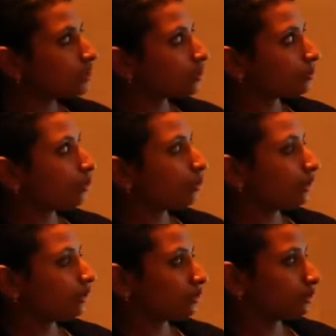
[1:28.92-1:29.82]
So moving
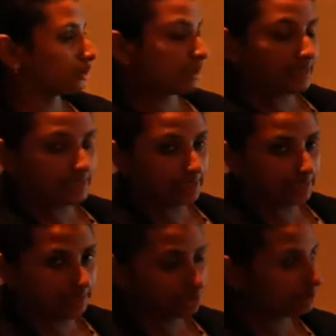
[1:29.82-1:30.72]
on to the data
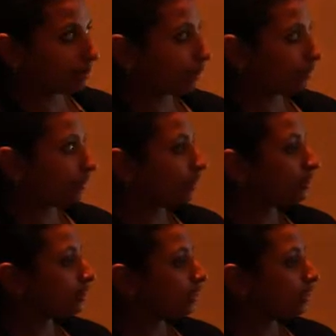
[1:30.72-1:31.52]
collection part of it,